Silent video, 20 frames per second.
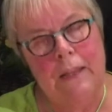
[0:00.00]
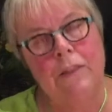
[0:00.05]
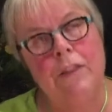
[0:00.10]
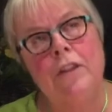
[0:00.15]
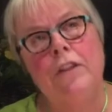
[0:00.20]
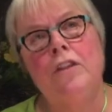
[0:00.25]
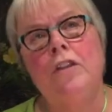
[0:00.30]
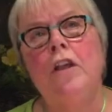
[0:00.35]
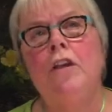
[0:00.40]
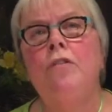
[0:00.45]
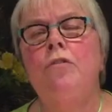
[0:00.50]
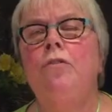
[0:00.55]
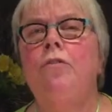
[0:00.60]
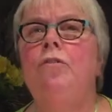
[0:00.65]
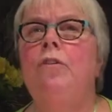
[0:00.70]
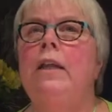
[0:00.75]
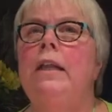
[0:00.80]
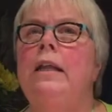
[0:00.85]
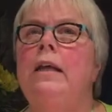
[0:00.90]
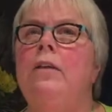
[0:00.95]
The notes
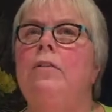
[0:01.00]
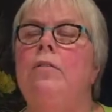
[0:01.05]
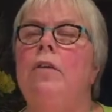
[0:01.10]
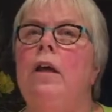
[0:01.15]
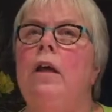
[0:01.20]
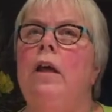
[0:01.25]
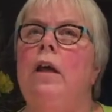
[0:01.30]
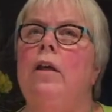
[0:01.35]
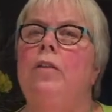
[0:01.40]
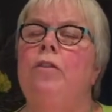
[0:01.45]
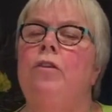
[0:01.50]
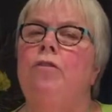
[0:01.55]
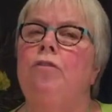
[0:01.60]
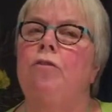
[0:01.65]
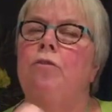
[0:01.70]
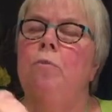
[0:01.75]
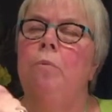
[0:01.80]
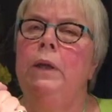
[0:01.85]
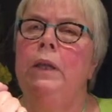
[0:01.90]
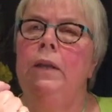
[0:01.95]
in it, the
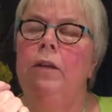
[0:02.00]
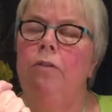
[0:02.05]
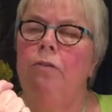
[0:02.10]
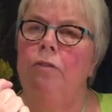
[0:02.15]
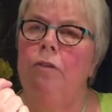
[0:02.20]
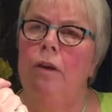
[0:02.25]
sweetness